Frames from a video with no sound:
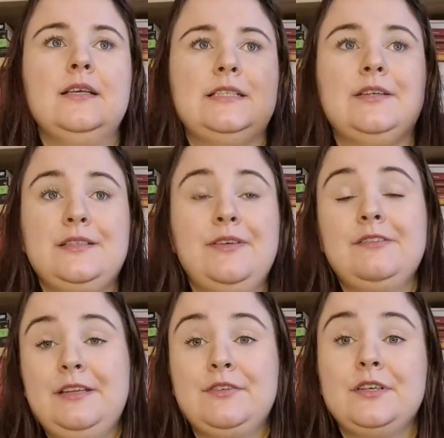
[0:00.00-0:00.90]
So that's
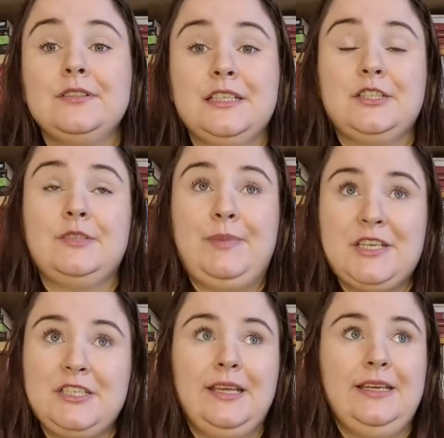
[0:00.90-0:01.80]
very difficult,
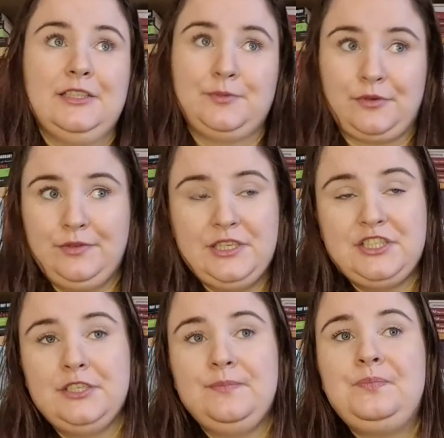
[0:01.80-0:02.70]
especially in his
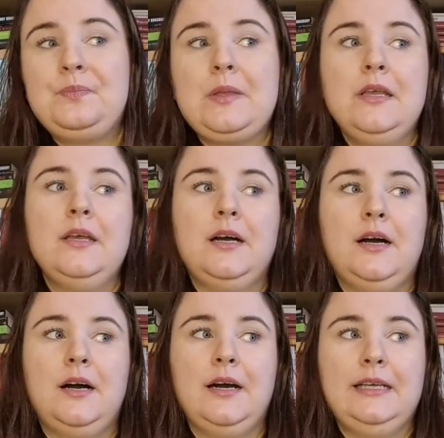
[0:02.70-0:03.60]
profession.
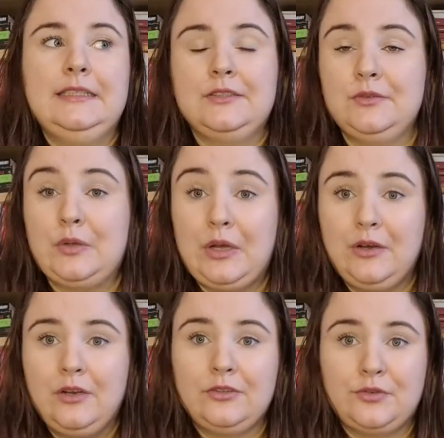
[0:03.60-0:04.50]
Uh, he's on a,
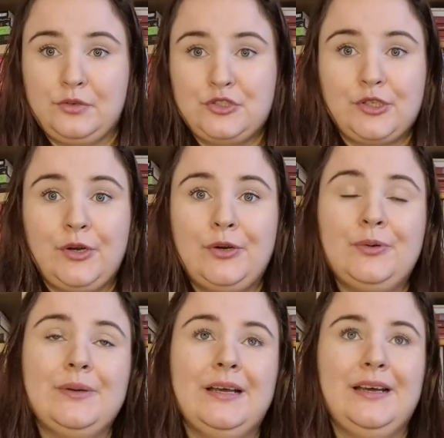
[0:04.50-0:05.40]
a, lot of
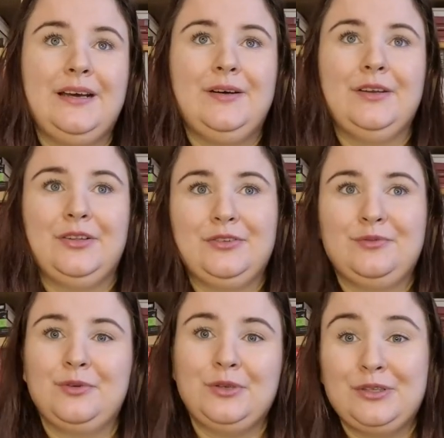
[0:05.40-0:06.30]
control, uh, a lot of
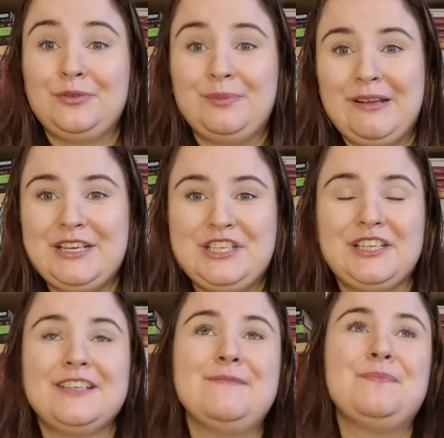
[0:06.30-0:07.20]
a lot of
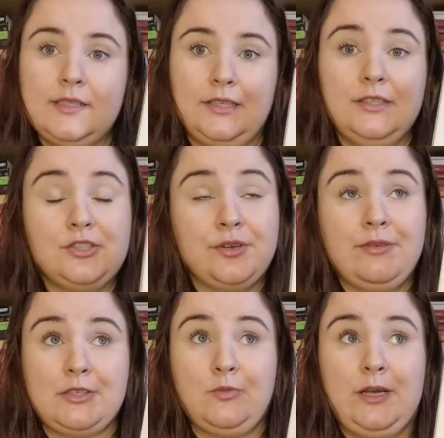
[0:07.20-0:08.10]
pressure. So the story
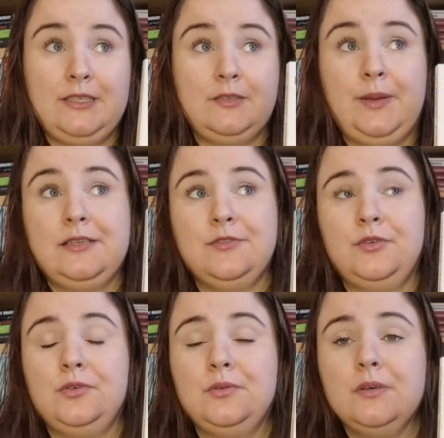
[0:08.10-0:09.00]
was quite
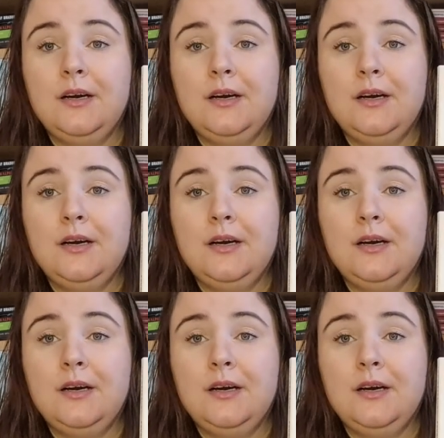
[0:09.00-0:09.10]
suspenseful.